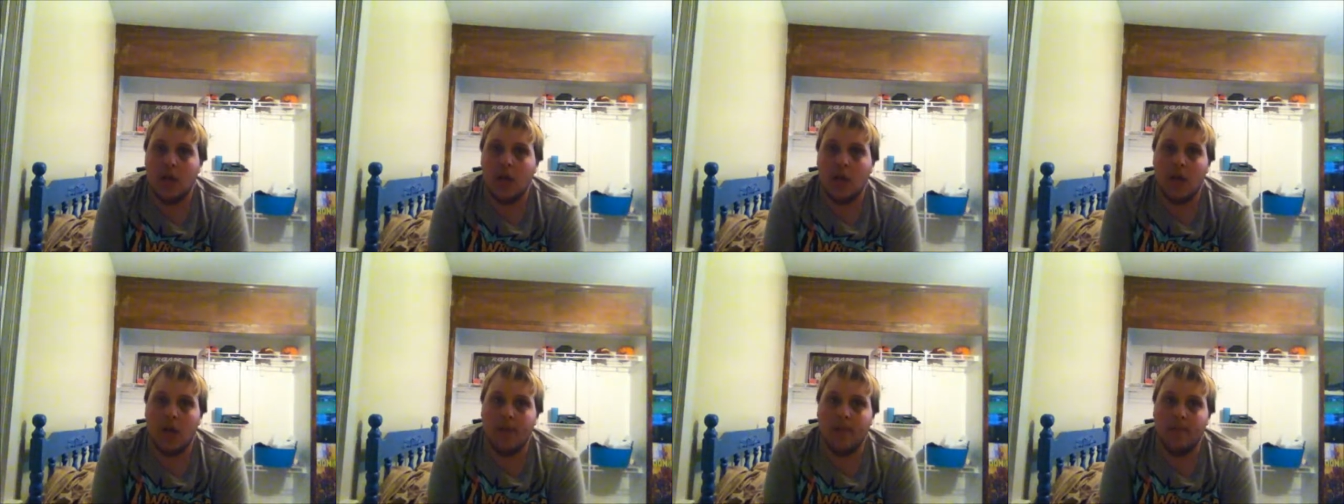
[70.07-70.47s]

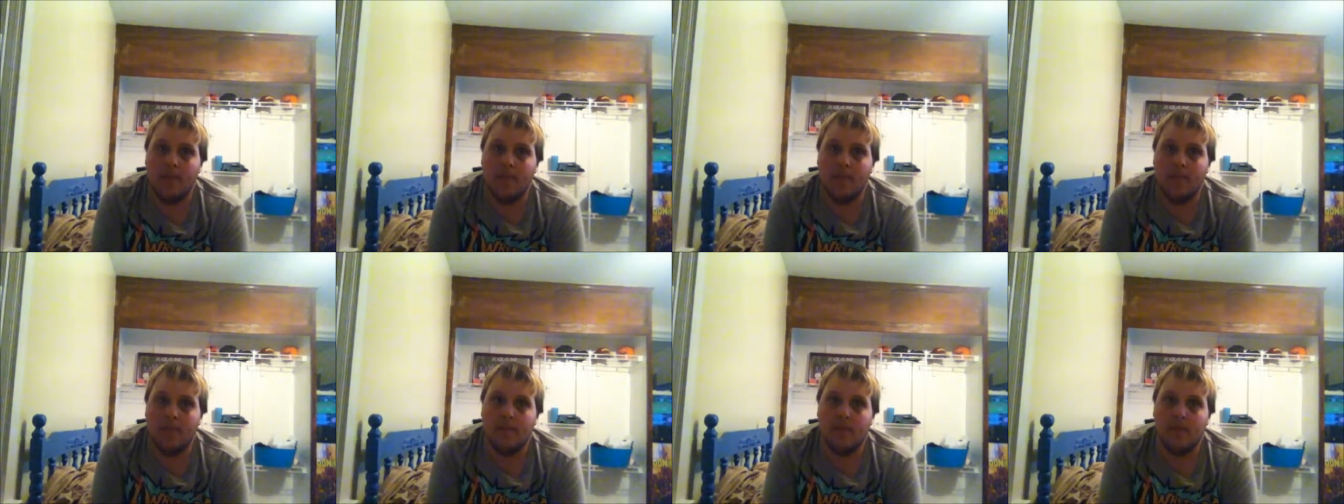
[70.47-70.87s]

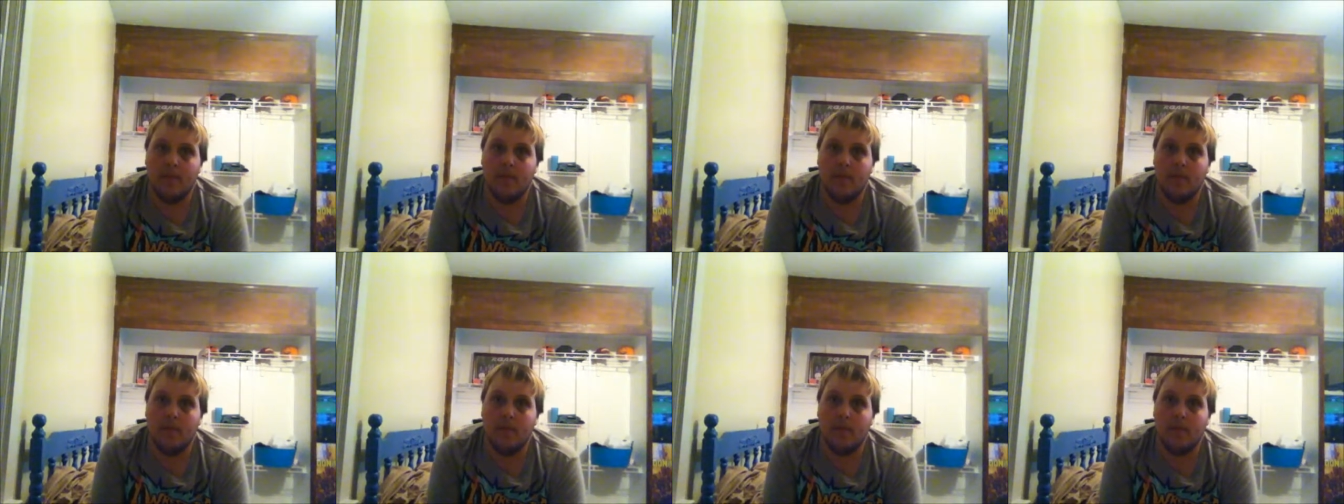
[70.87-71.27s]
Um,
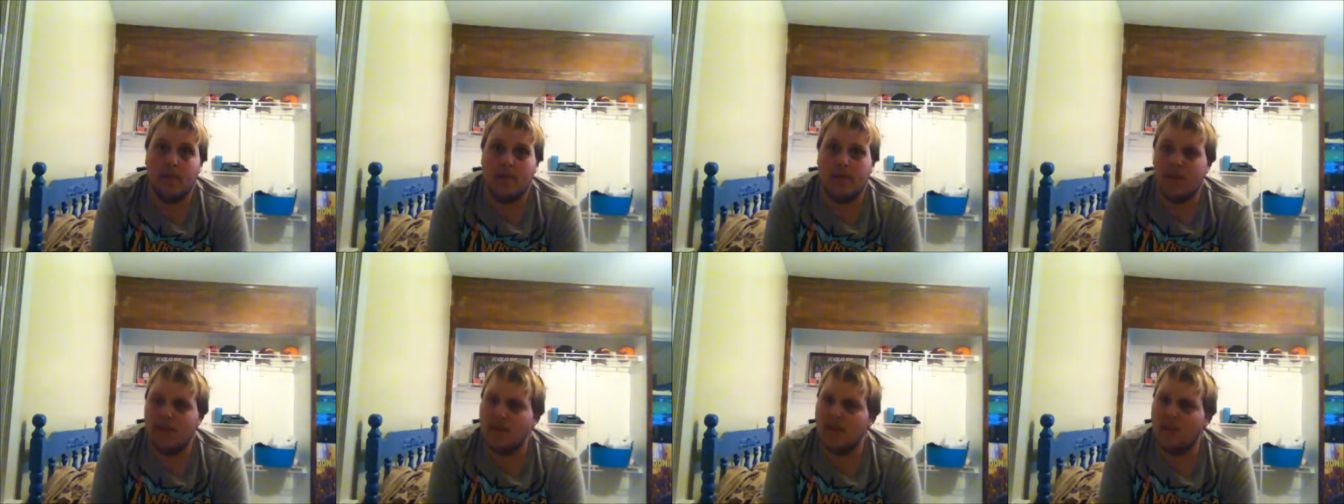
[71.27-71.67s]

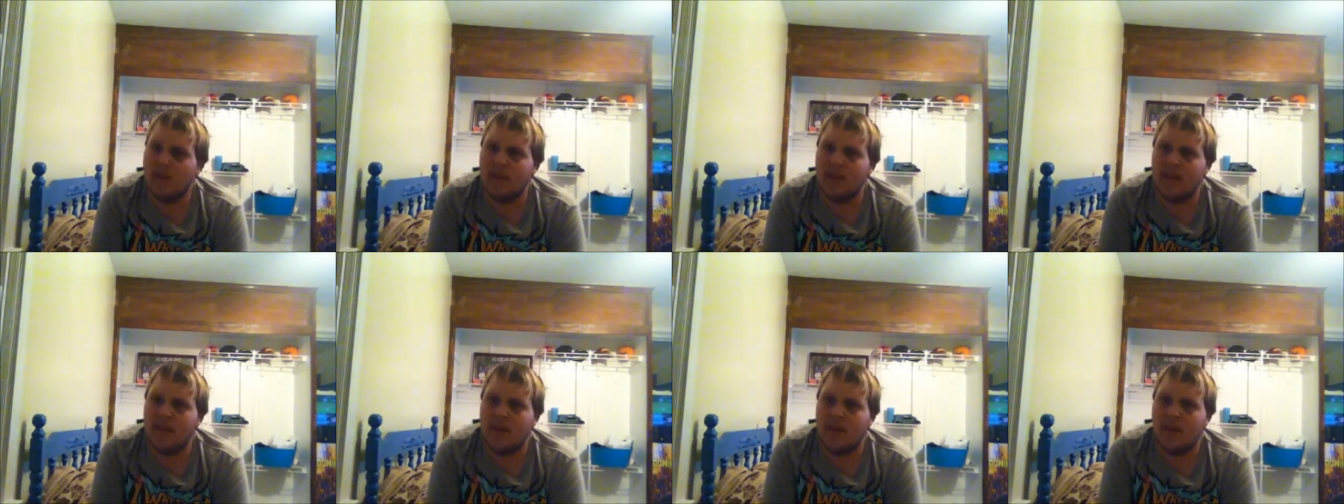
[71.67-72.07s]
as the
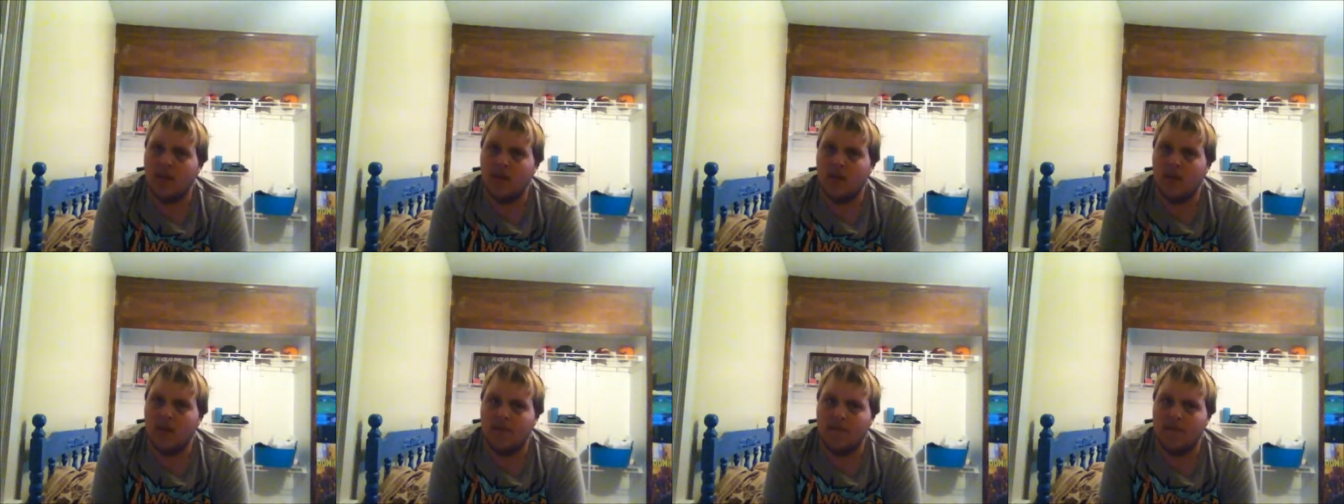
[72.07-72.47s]
movie kicks
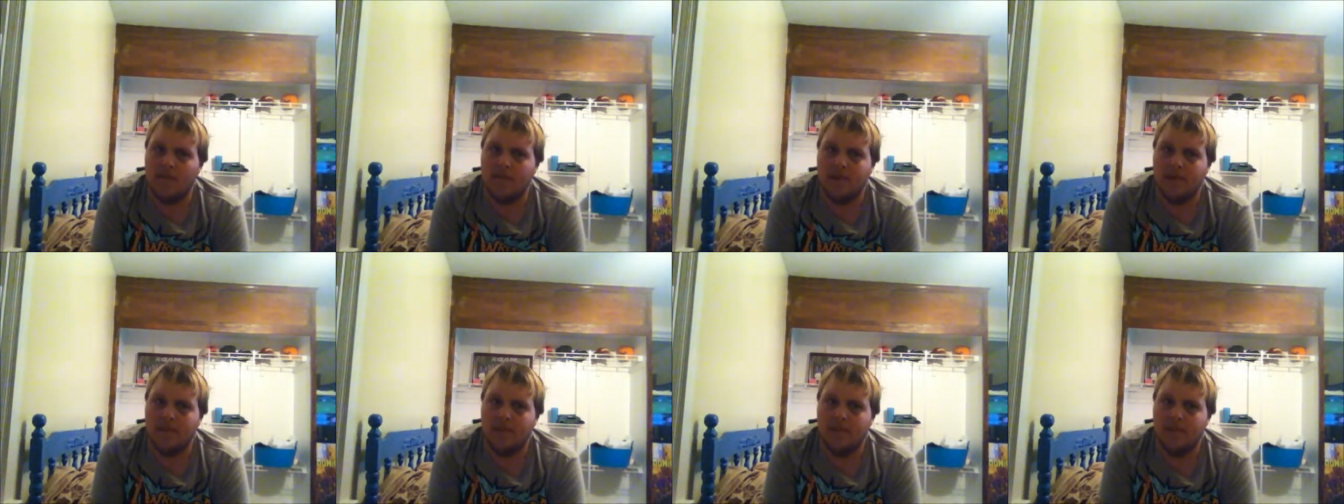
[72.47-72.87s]
off,
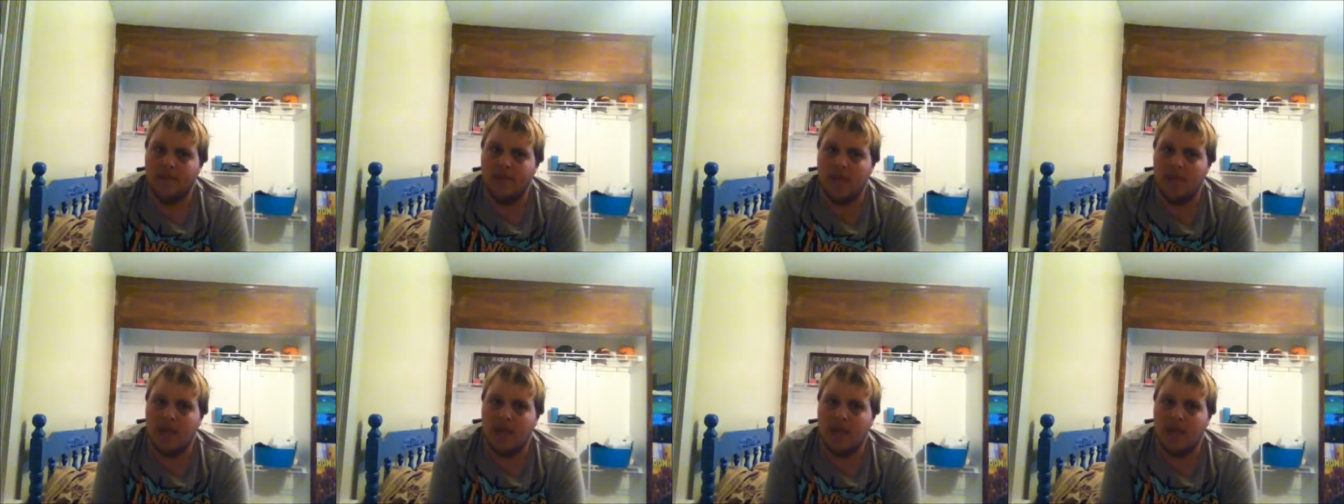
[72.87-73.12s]
um,